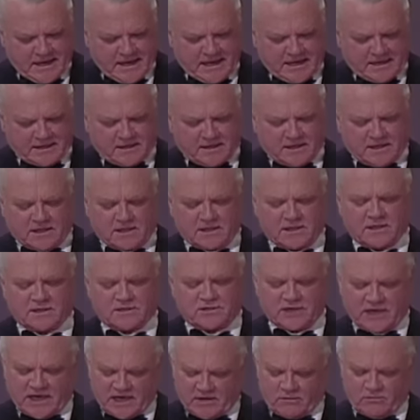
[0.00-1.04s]
And uh,
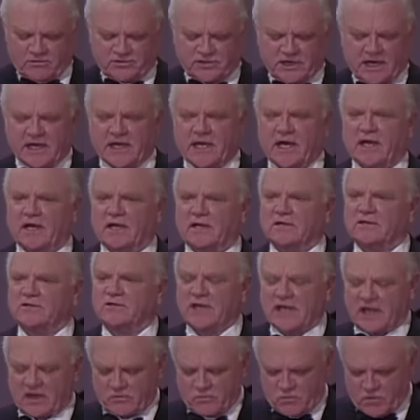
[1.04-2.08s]
Jack J.L.,
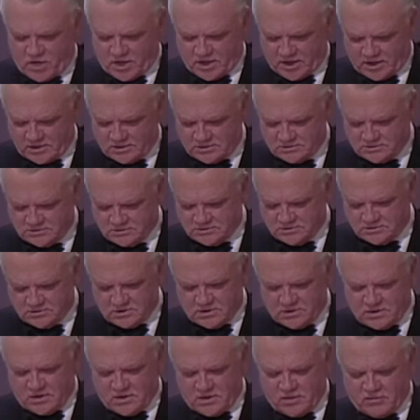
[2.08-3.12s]
Jack Warner,
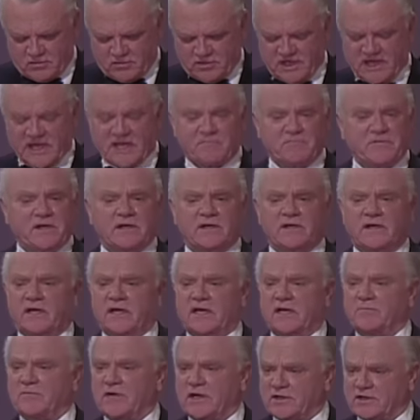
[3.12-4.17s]
who gave me a
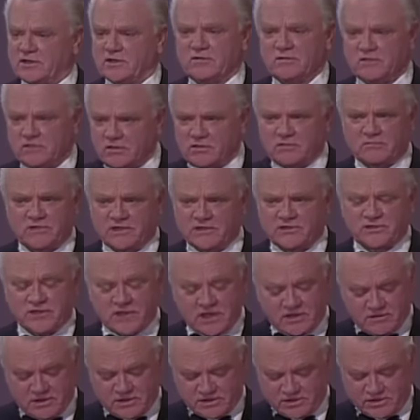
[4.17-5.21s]
name I shall always
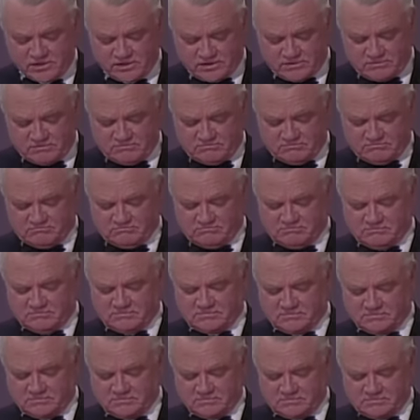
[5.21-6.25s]
cherish,
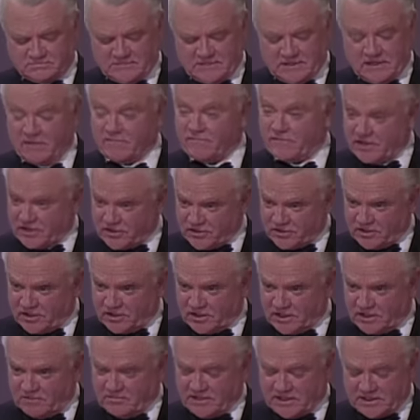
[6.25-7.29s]

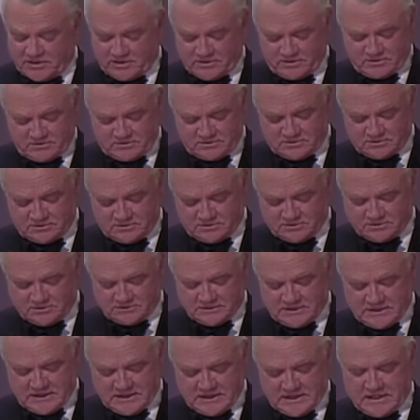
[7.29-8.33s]
affectionately, mind you,
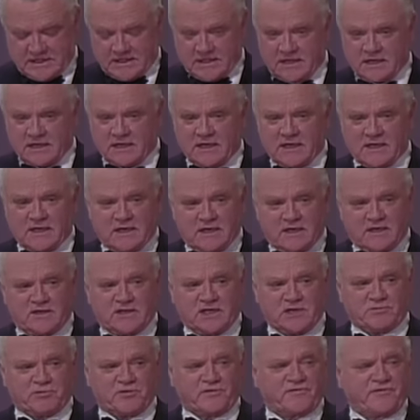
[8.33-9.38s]

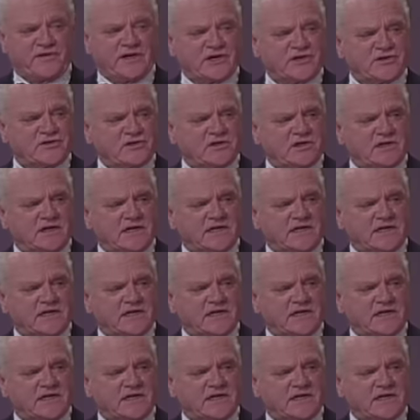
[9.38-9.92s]
the professional